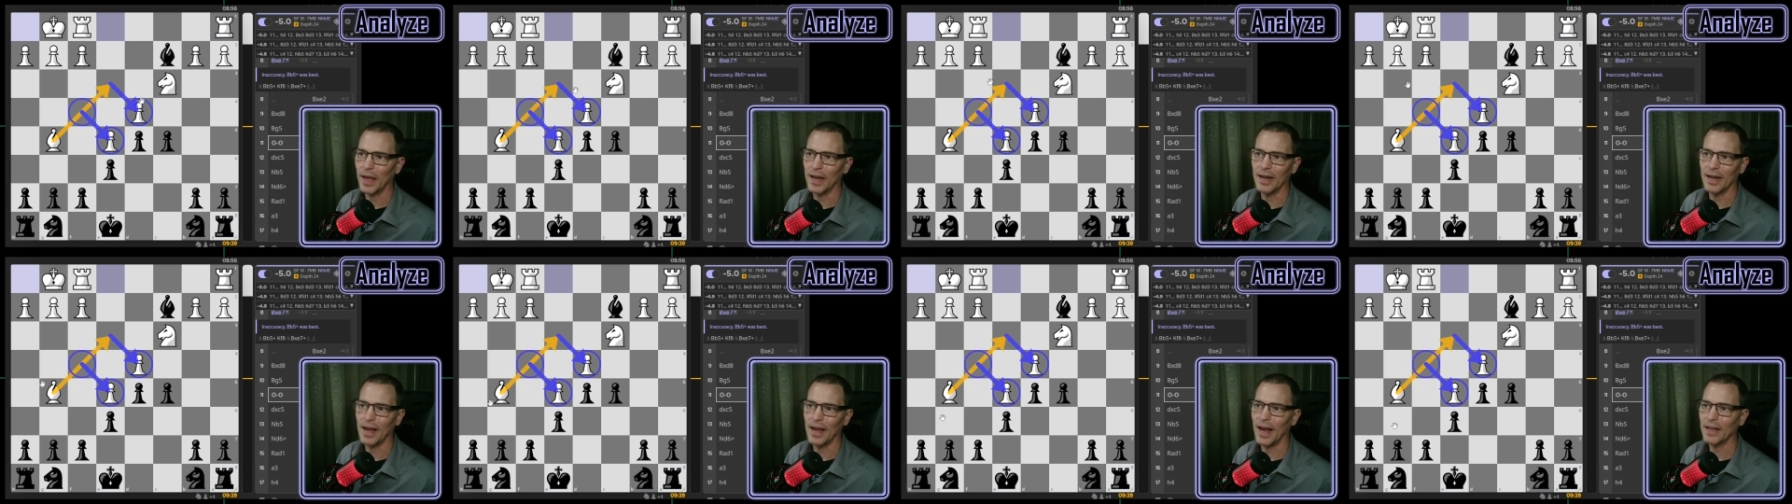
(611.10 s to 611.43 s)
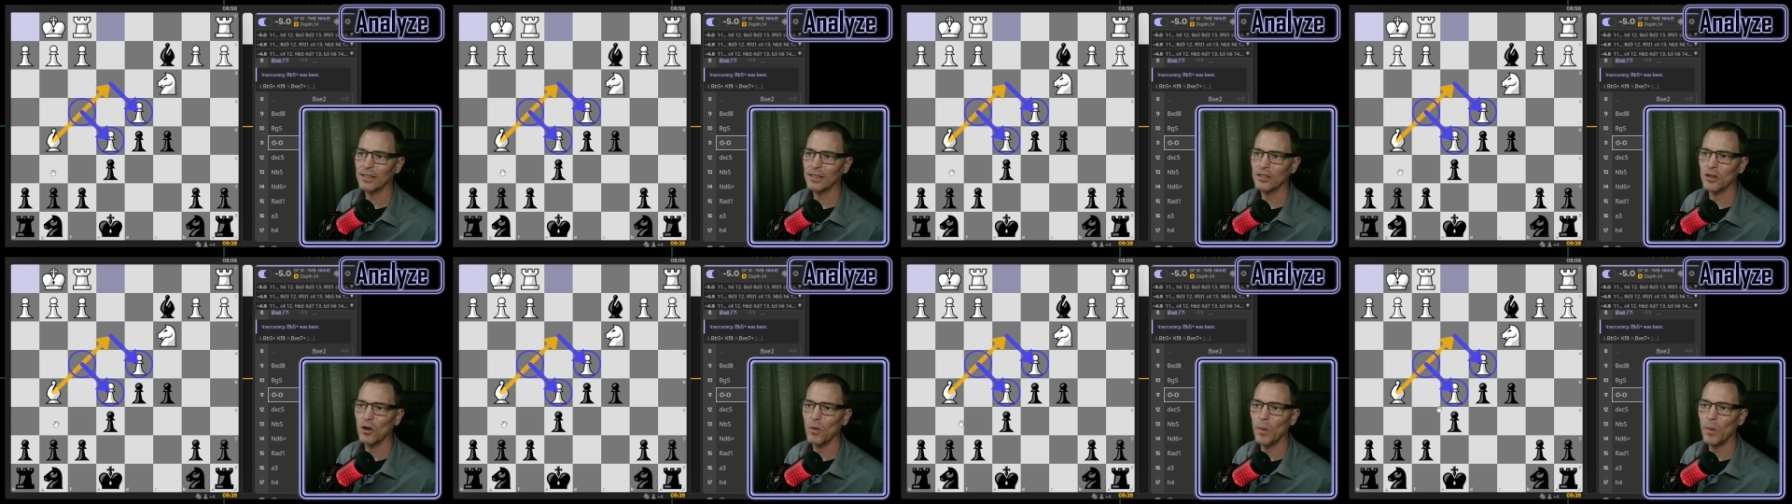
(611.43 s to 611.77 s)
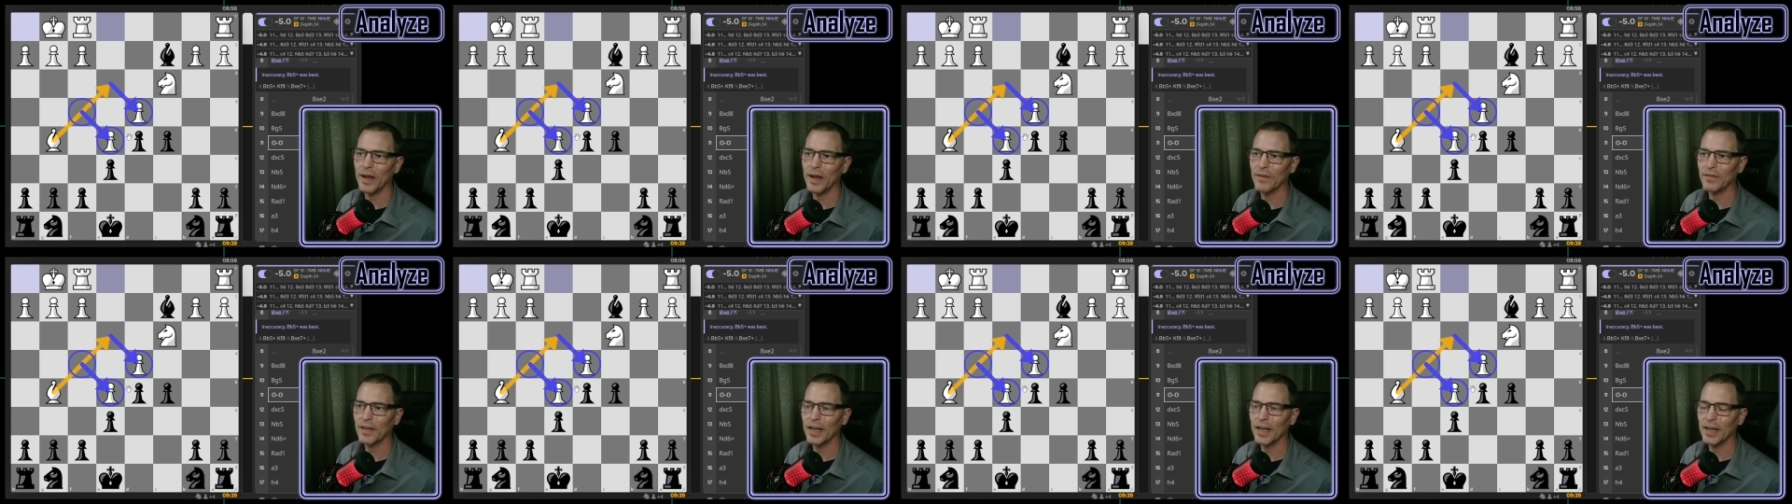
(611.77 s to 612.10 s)
and it has no
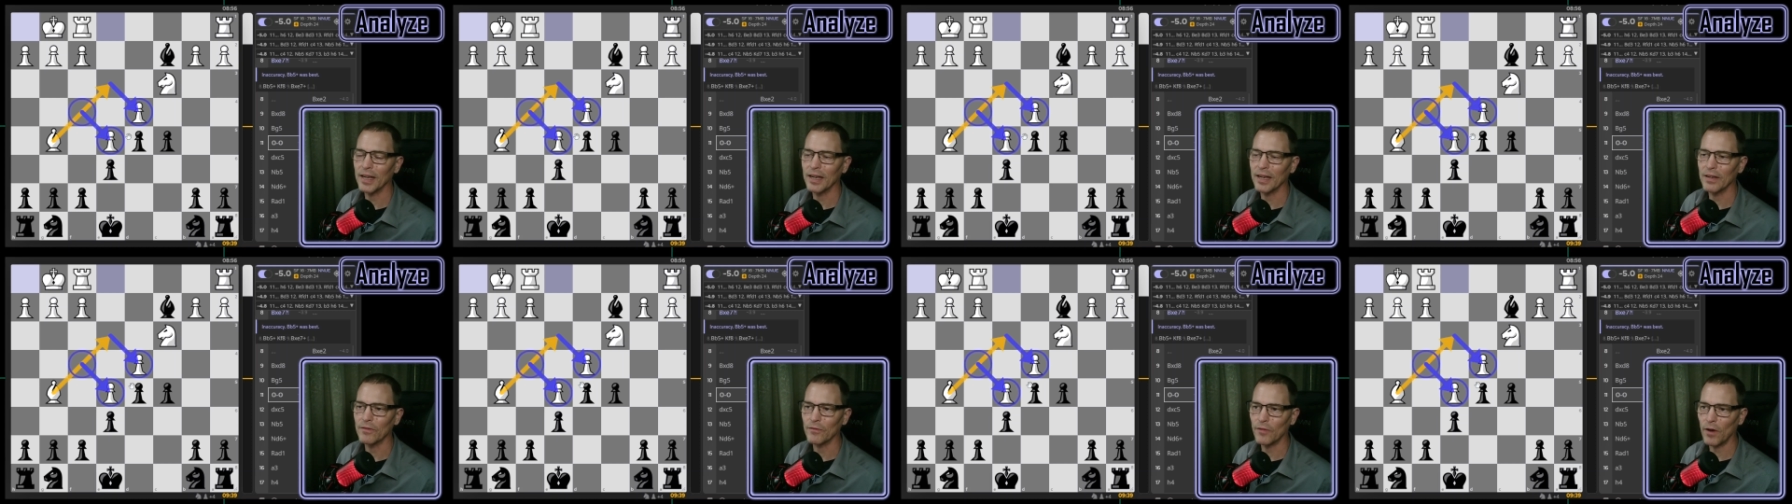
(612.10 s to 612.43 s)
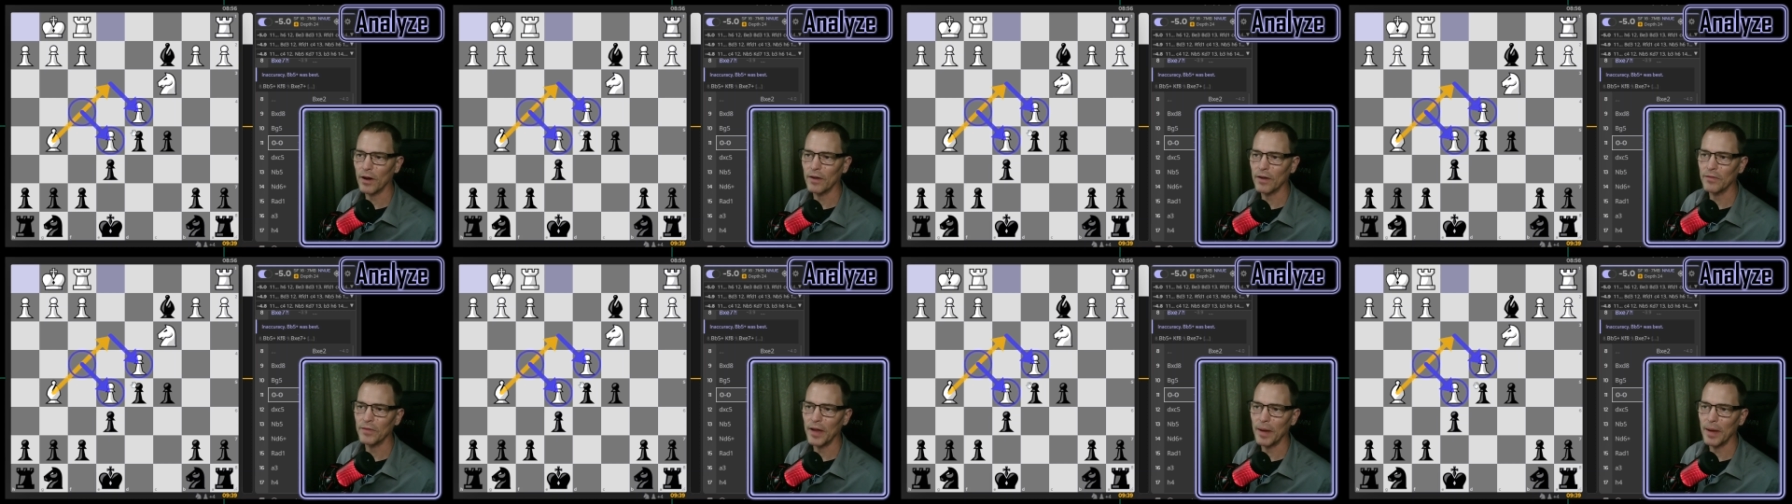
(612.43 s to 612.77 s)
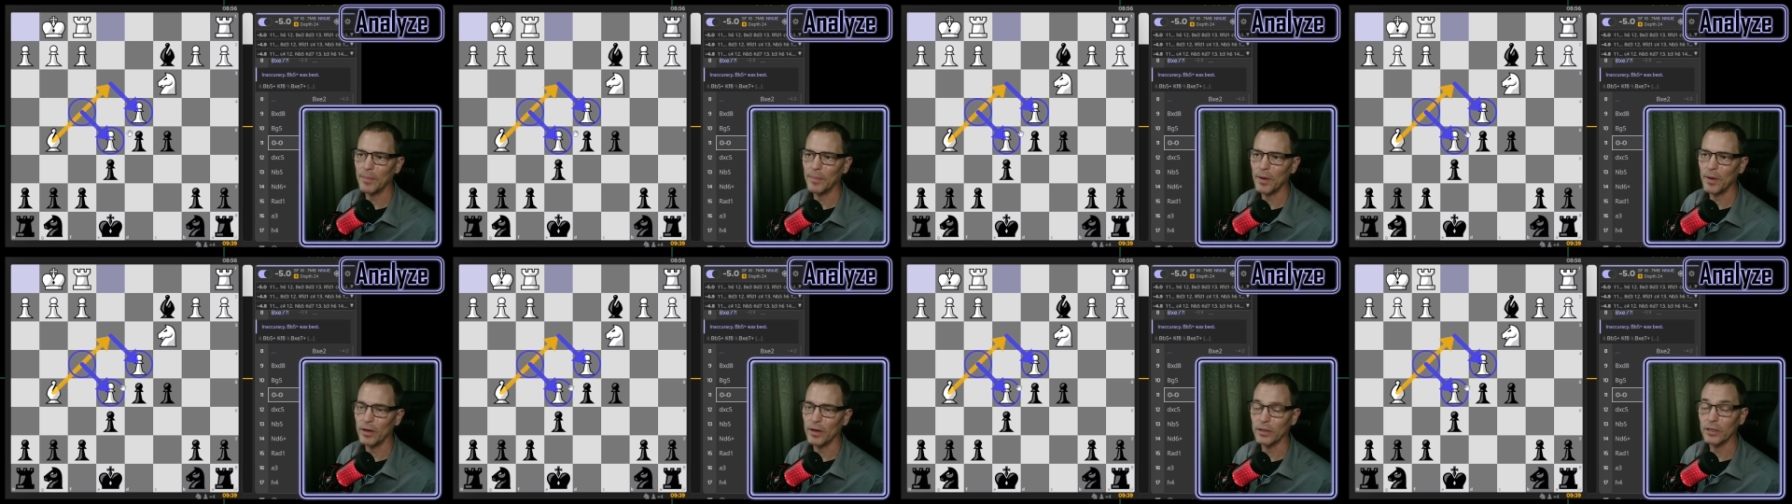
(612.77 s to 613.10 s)
way of getting in front of
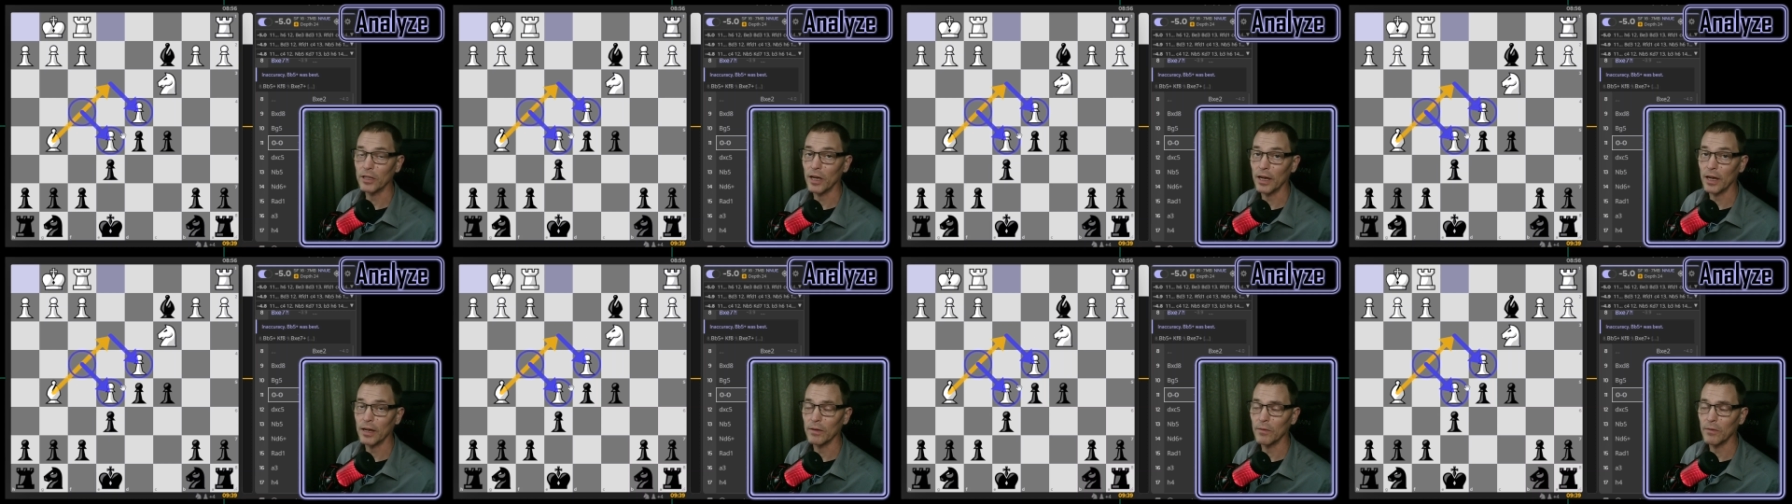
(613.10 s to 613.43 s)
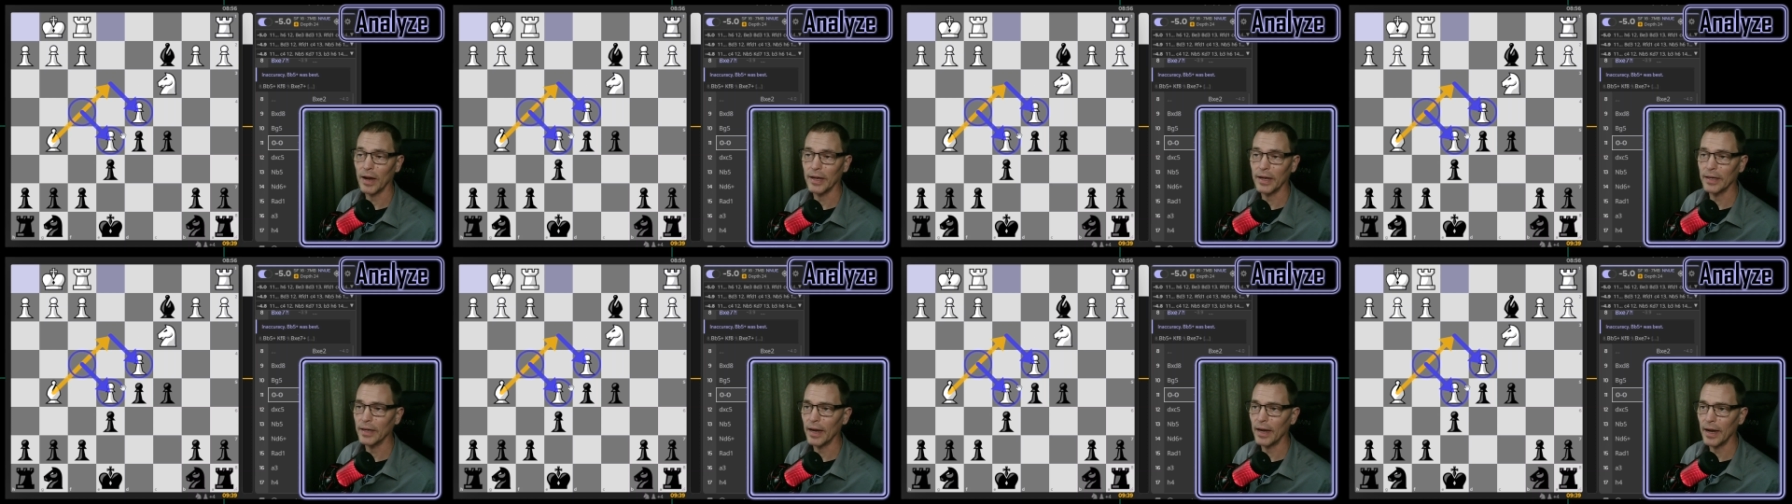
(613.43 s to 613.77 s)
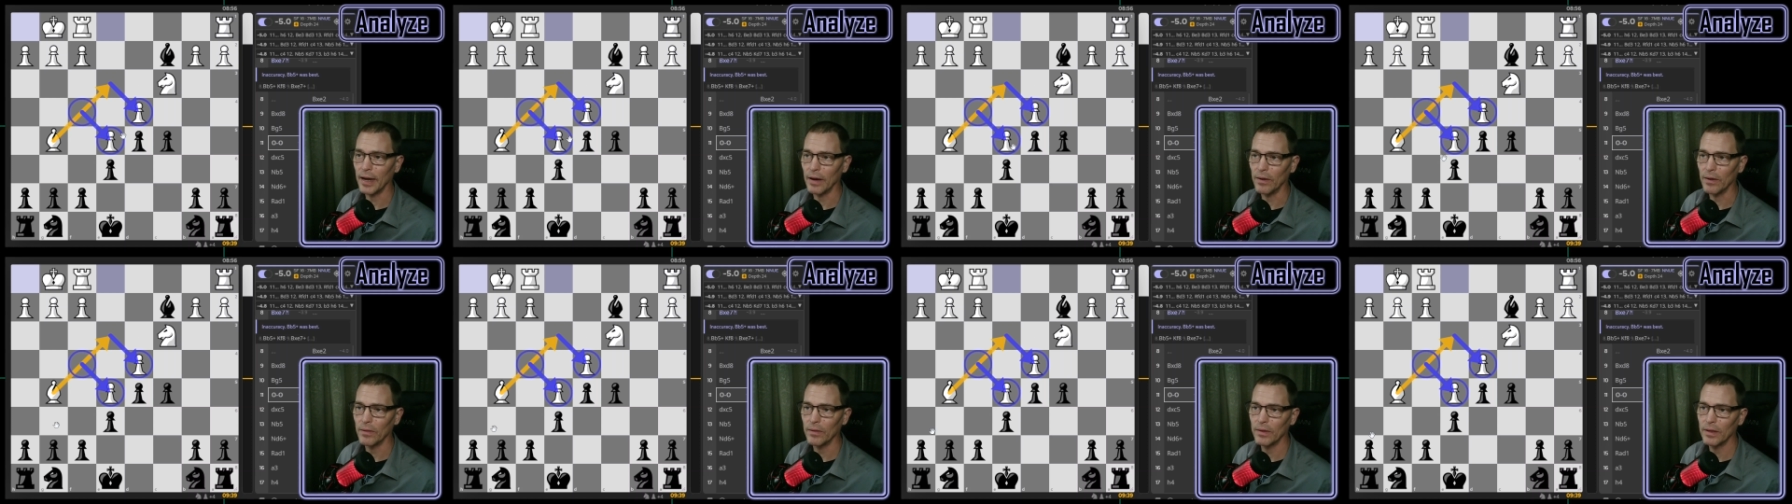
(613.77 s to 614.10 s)
that pawn chain right
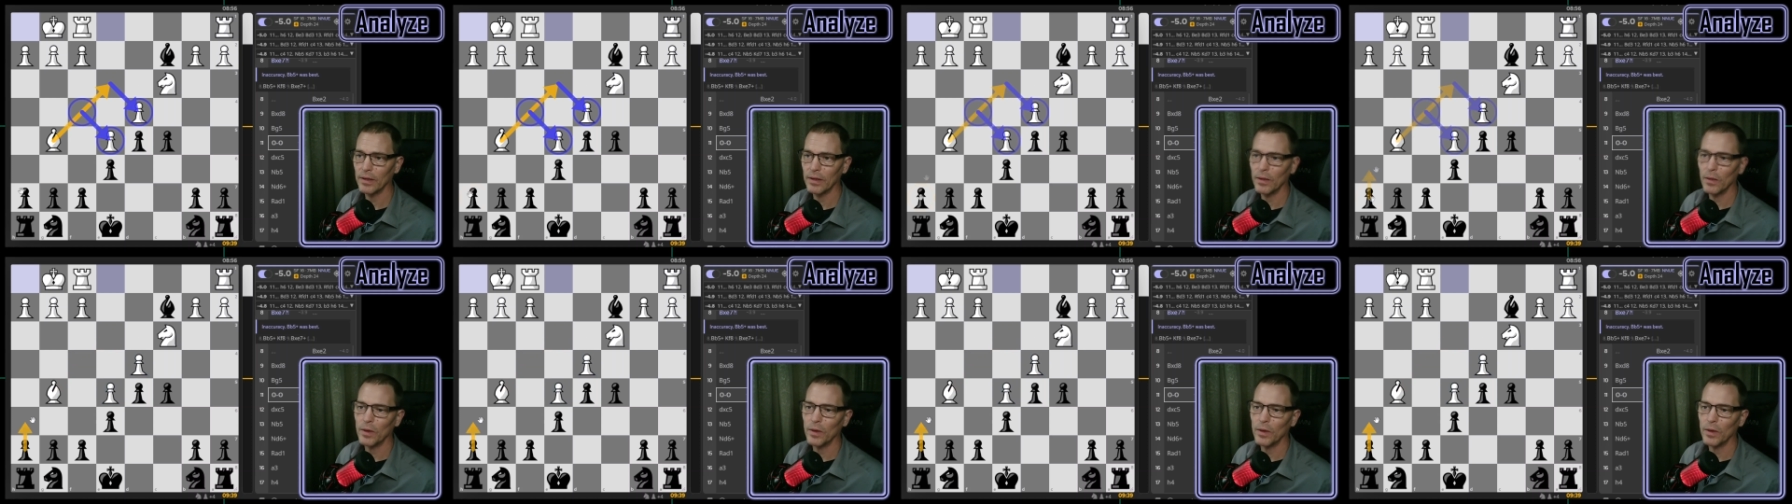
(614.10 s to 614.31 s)
now.